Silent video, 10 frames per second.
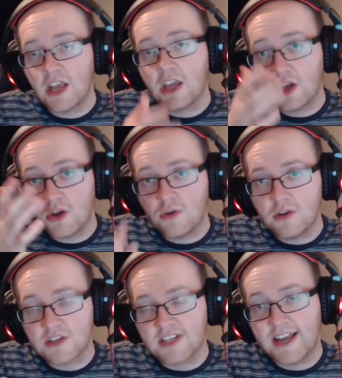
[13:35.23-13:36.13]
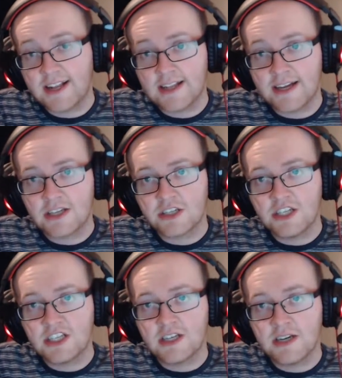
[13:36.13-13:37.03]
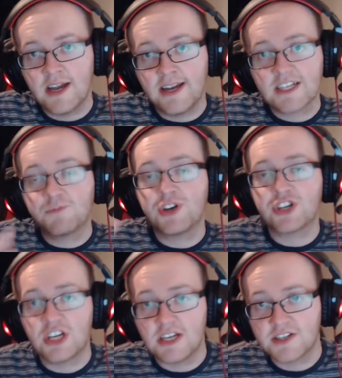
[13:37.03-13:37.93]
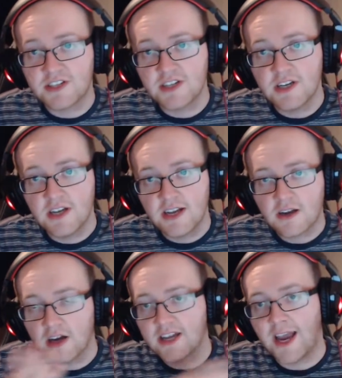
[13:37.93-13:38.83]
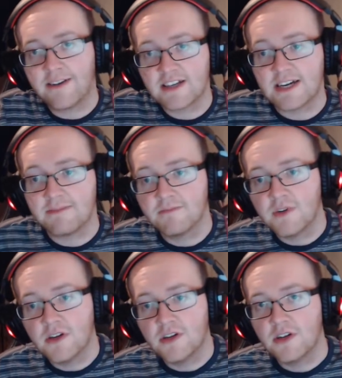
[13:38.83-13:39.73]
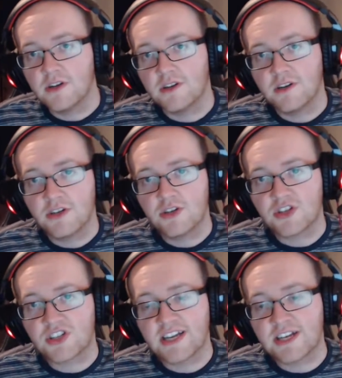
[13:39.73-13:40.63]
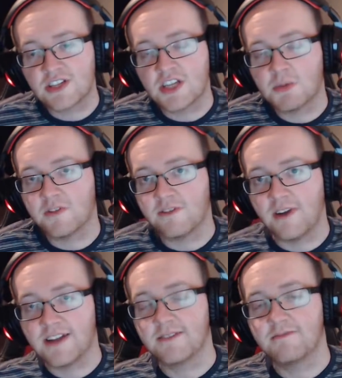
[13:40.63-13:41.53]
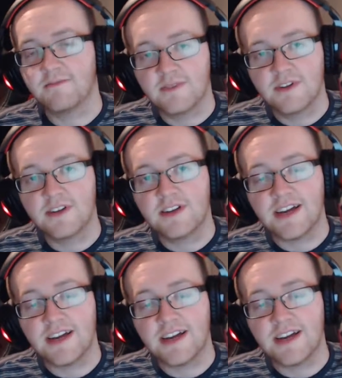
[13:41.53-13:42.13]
you're saying that she's an expressionless kind of character. Just things on the top of her head. Yeah.